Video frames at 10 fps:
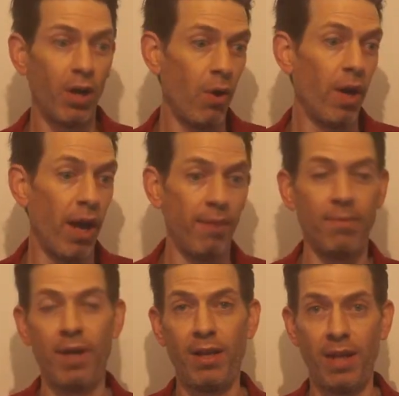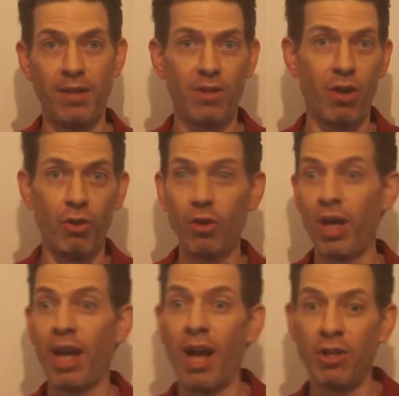okay, they started
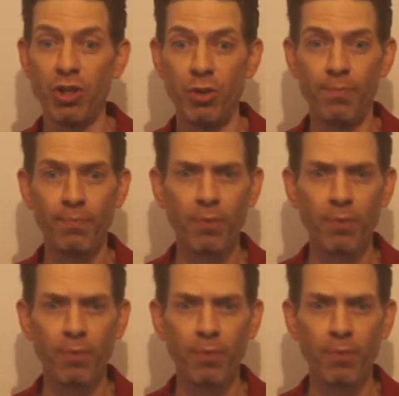looking at you.